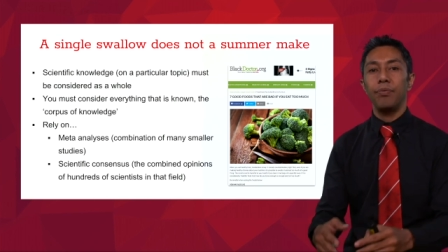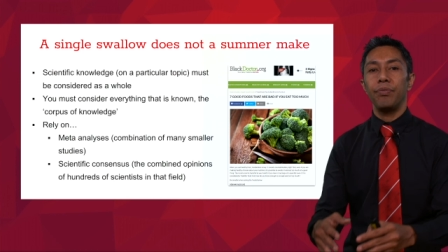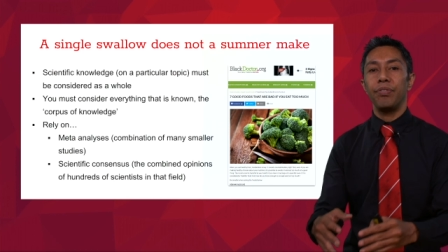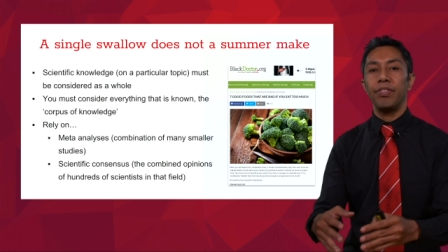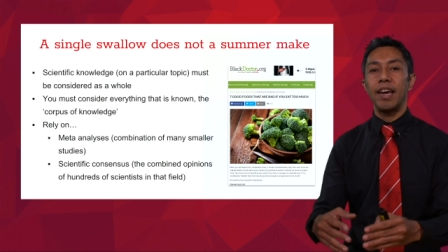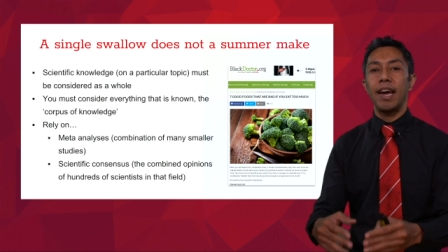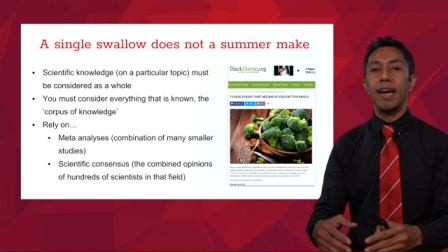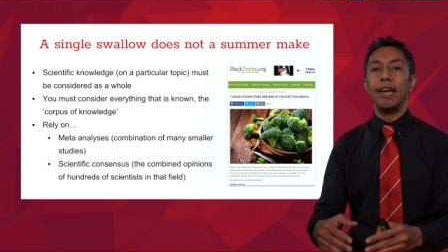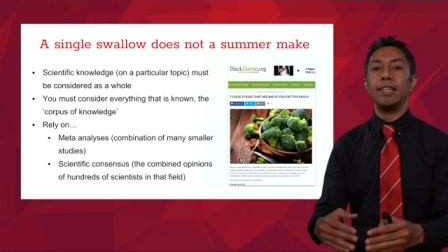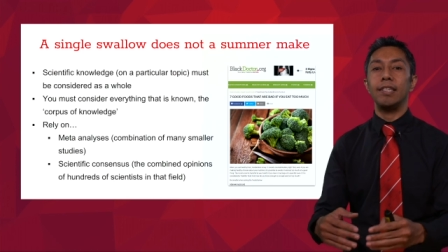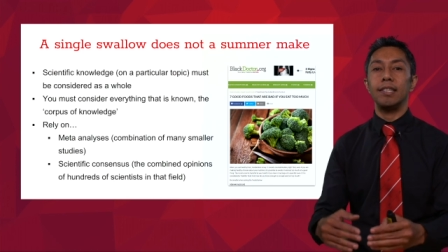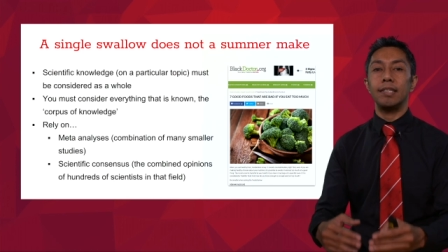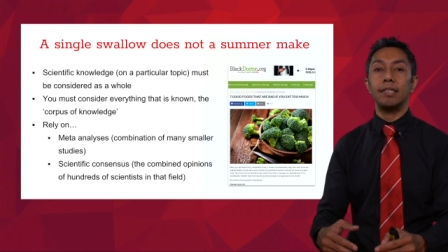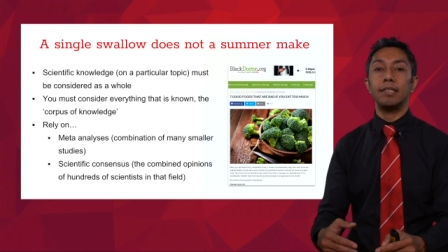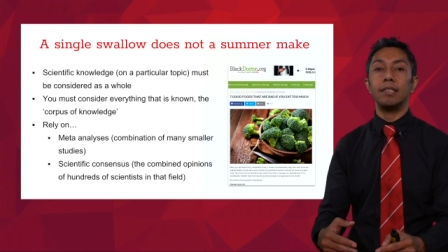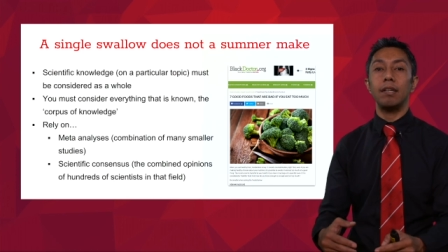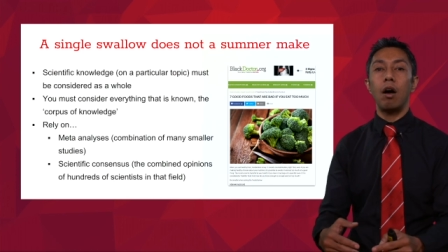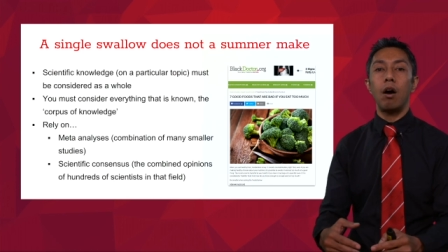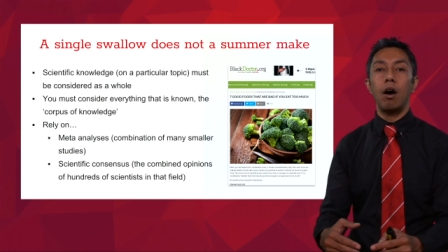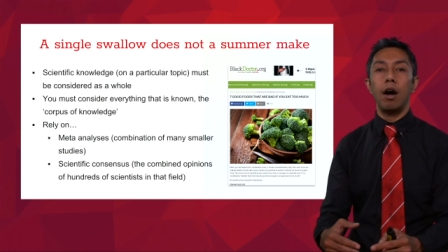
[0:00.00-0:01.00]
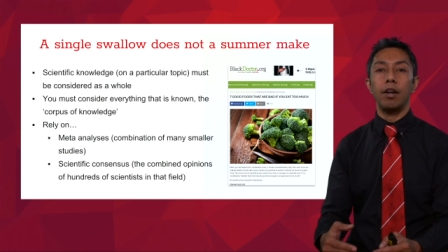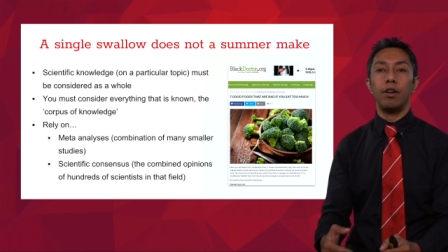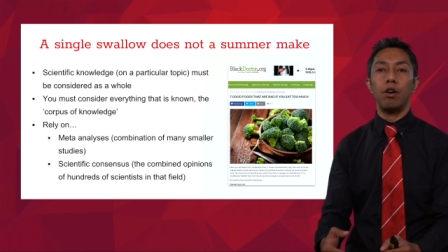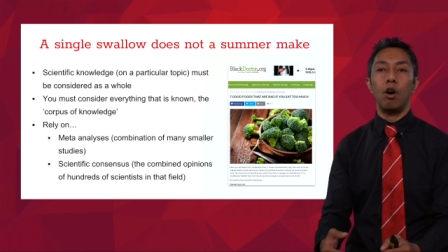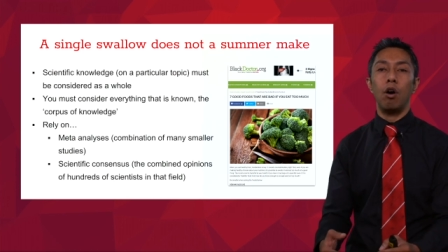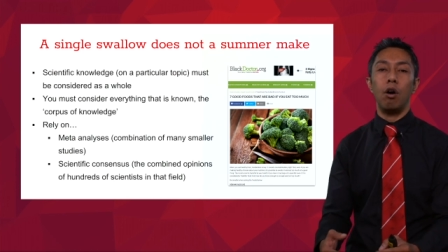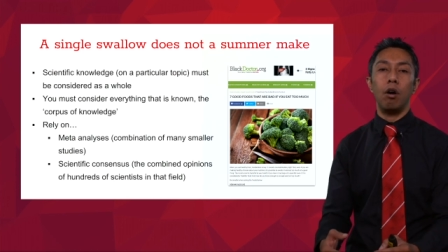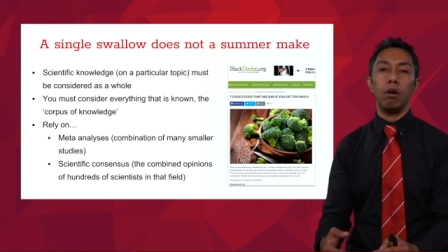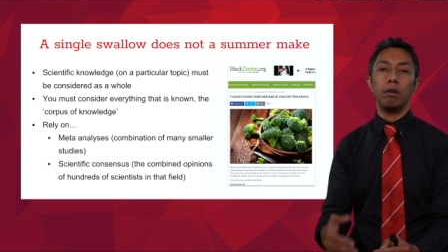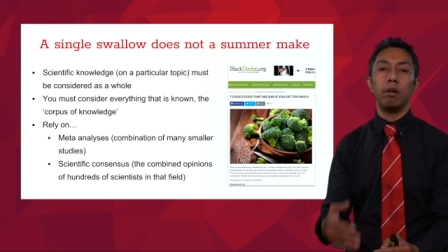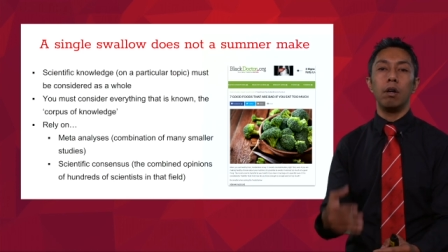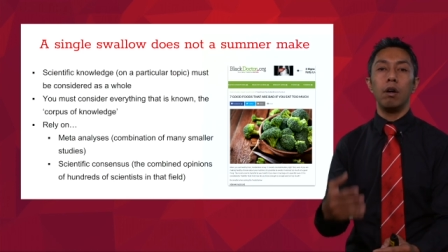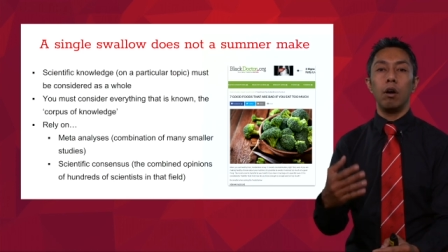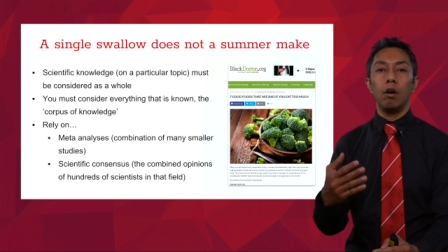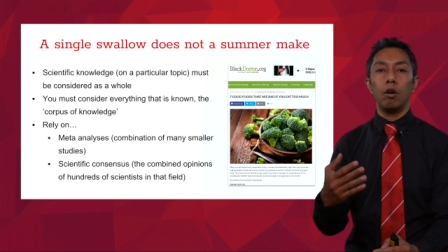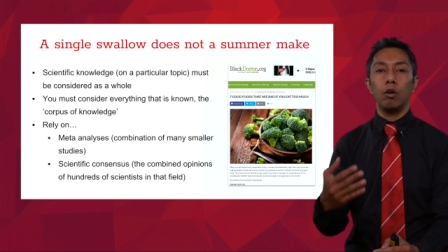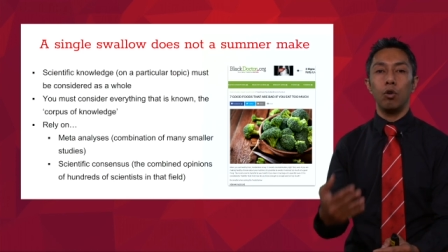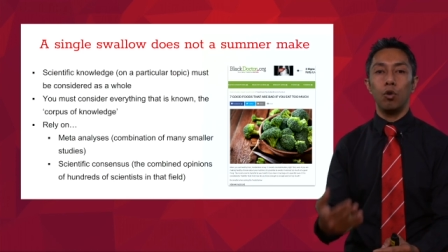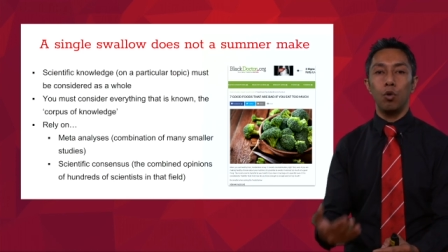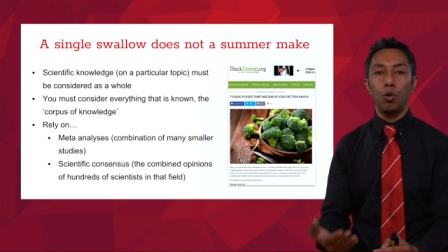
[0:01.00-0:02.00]
they decide on
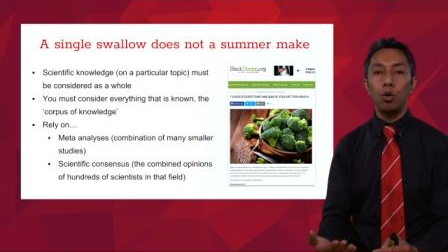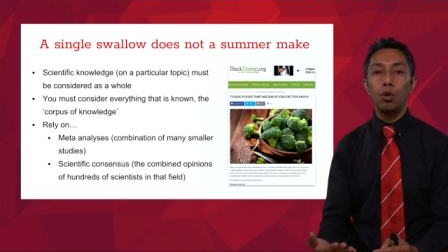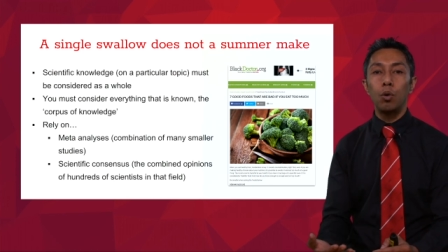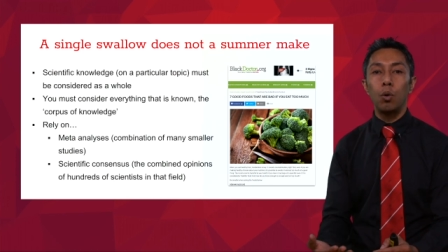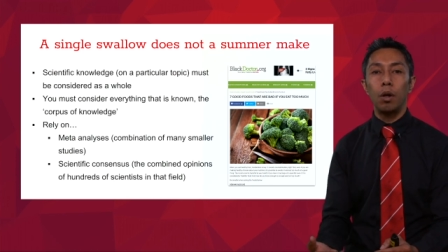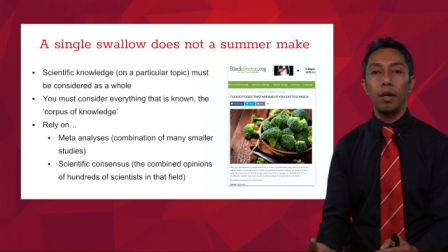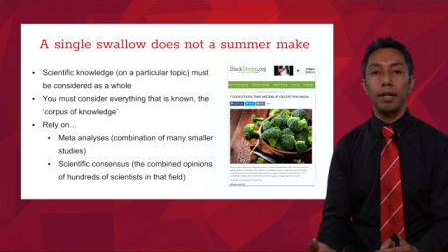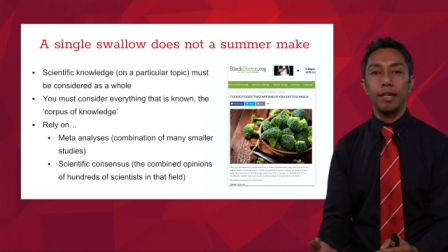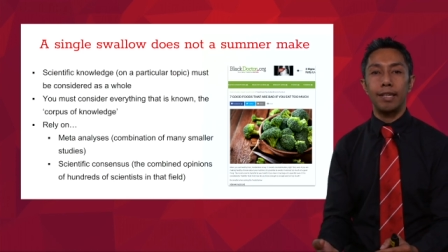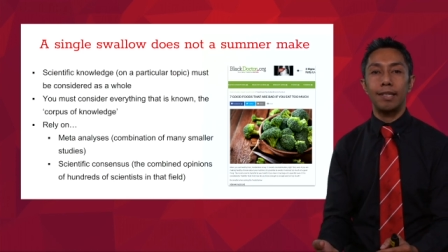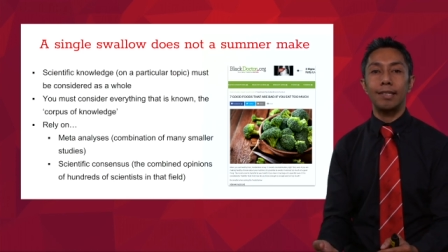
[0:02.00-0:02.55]
good quality